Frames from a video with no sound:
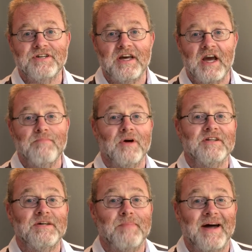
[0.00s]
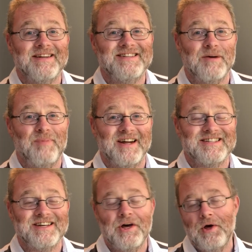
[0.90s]
say, a multi-band
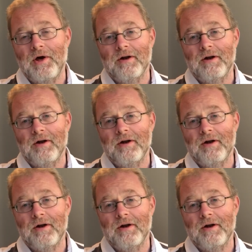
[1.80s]
doublet,